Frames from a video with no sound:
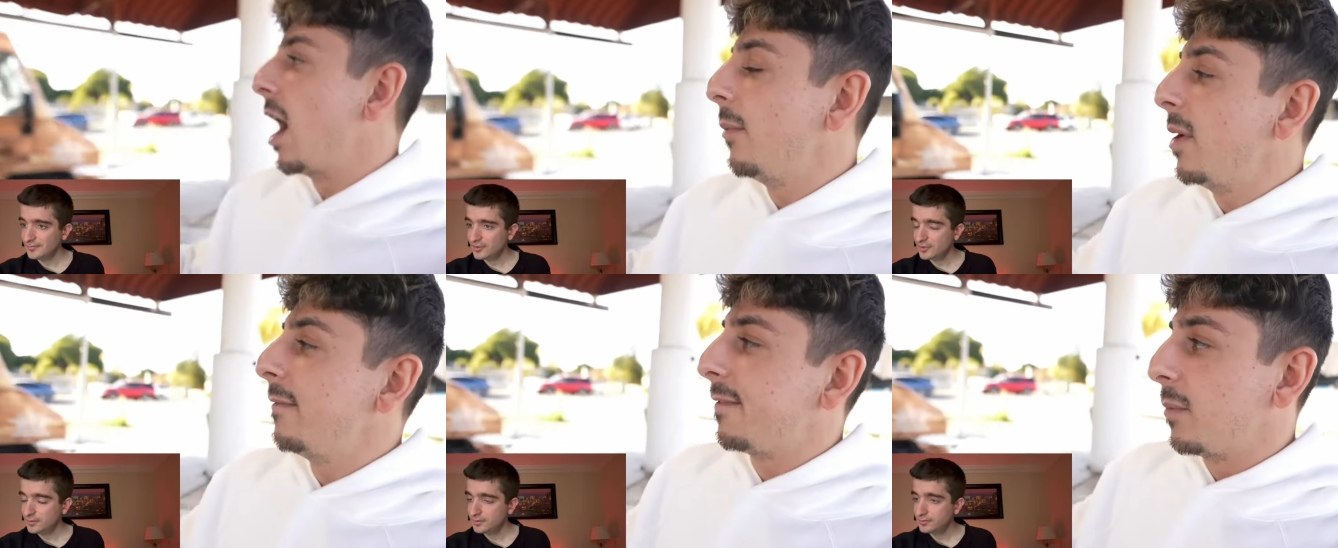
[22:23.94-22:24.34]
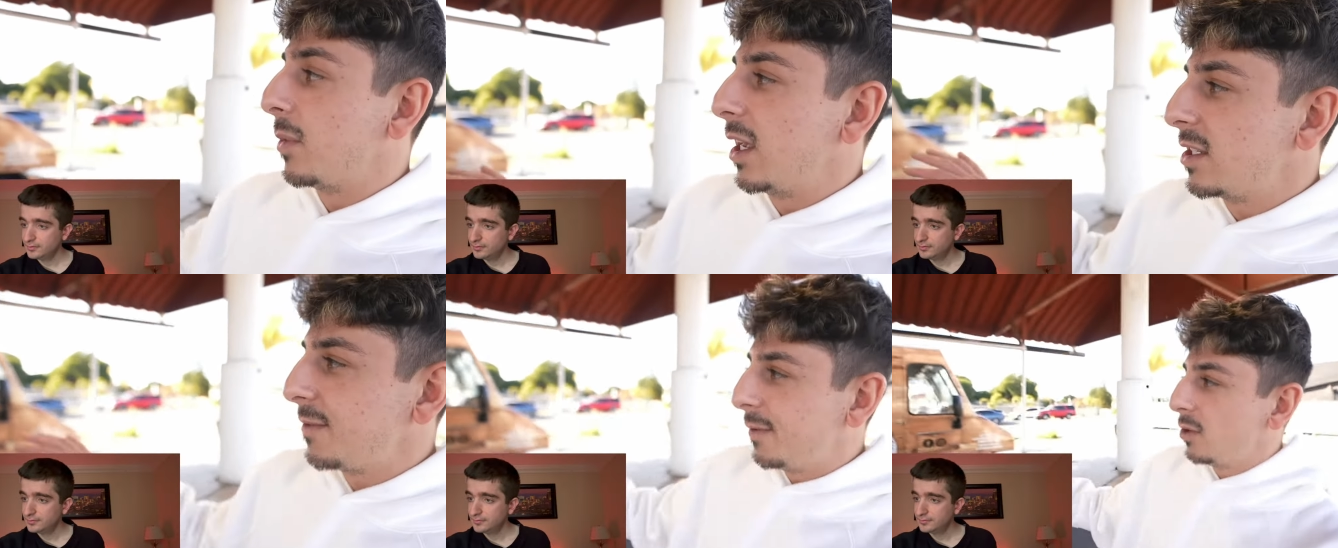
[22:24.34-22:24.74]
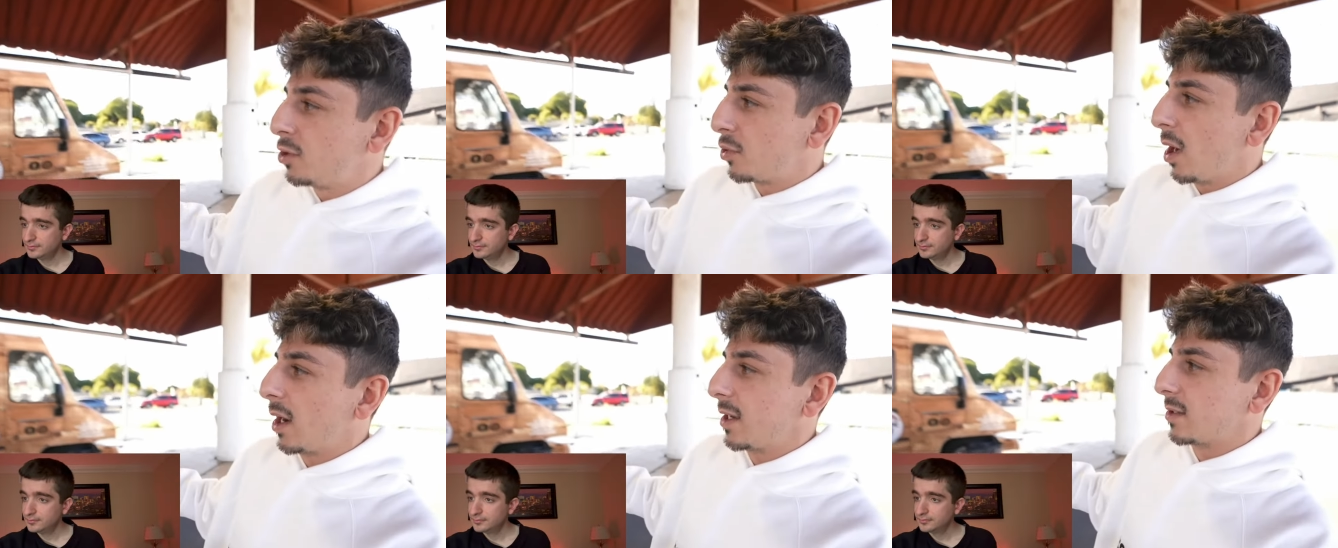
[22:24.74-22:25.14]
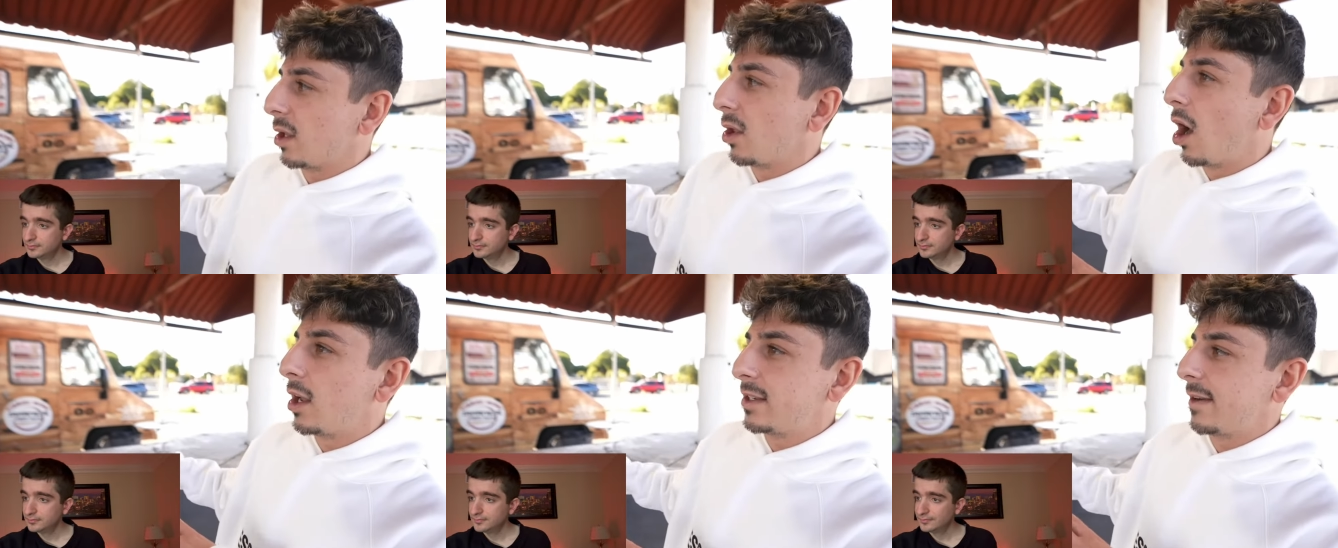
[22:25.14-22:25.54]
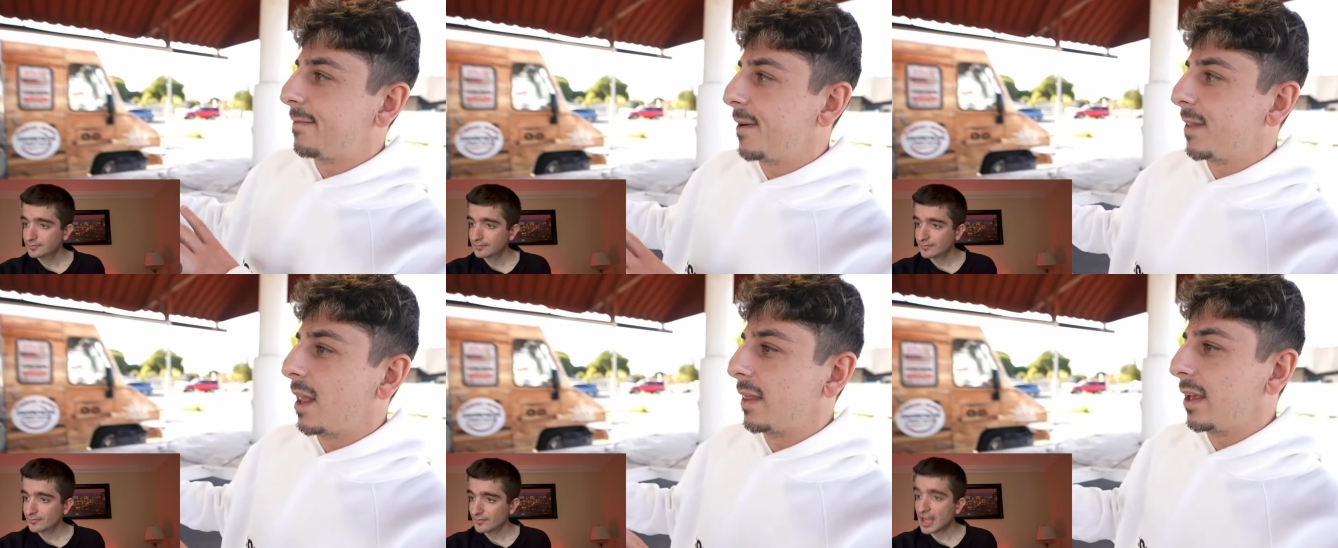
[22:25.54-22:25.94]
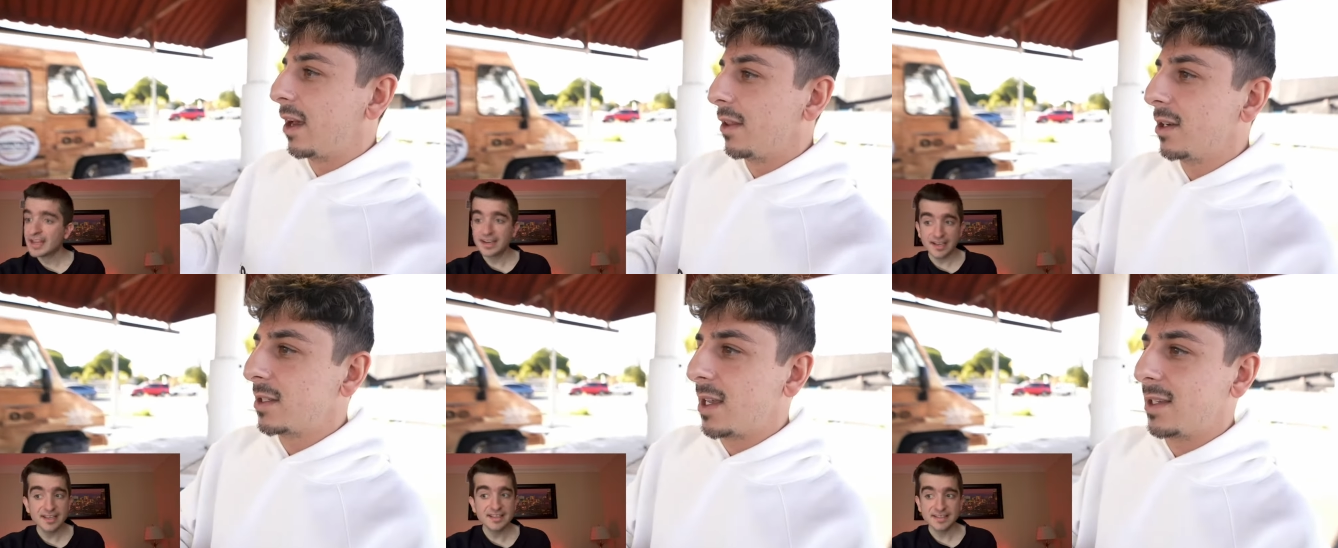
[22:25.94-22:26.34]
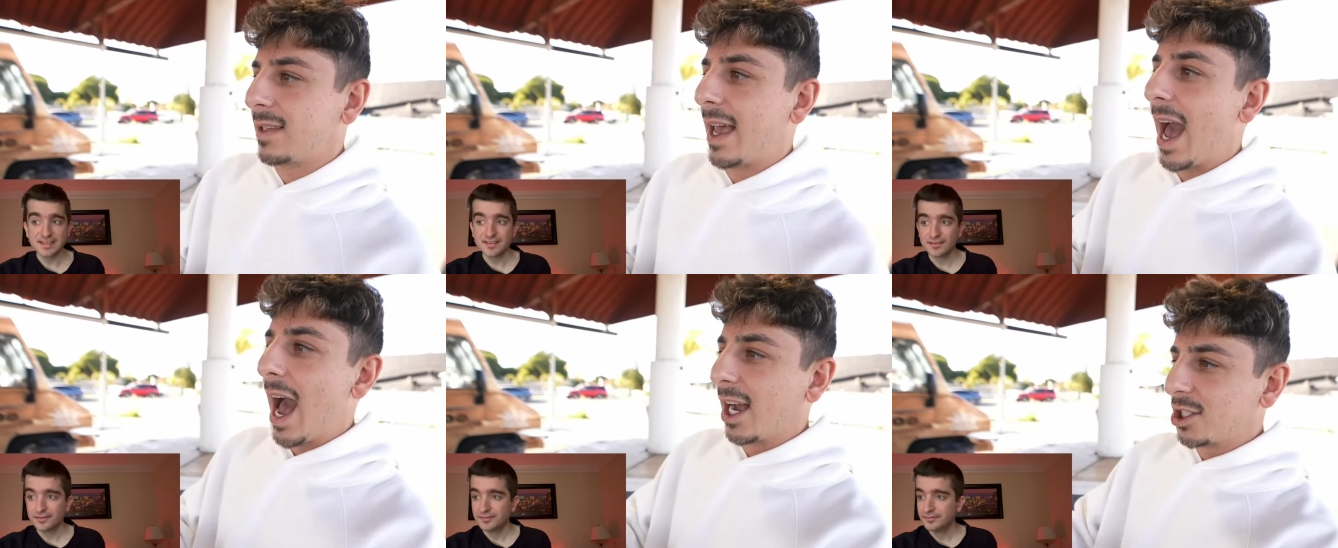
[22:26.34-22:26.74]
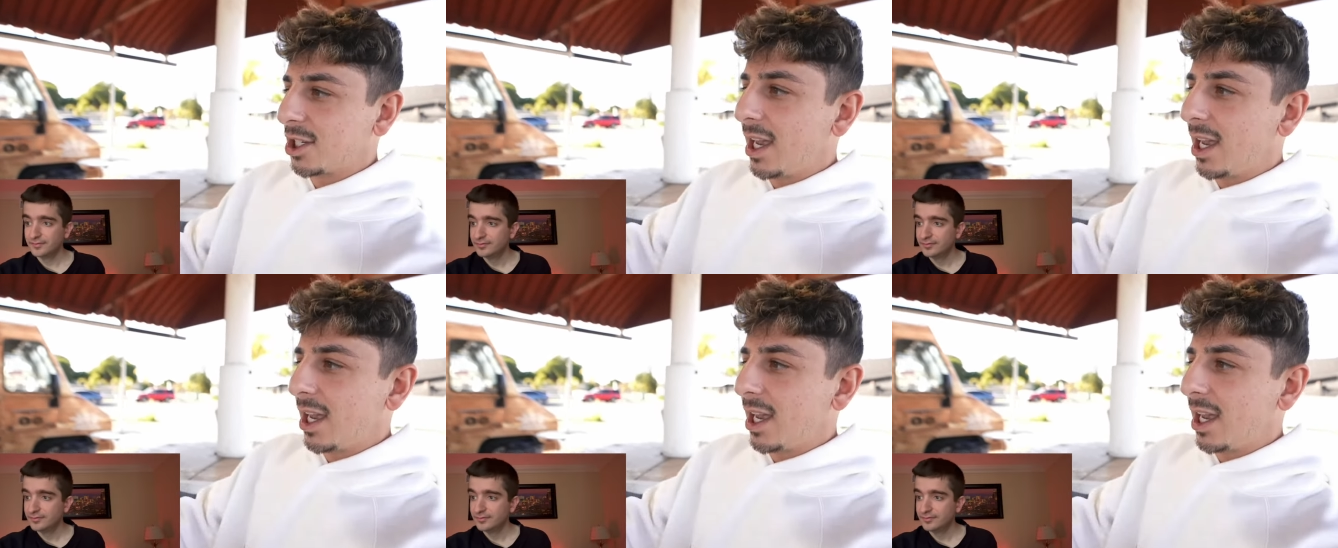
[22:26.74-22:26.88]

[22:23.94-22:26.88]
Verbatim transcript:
Speaker 1: from this food truck is a lot different than the It is. actually have a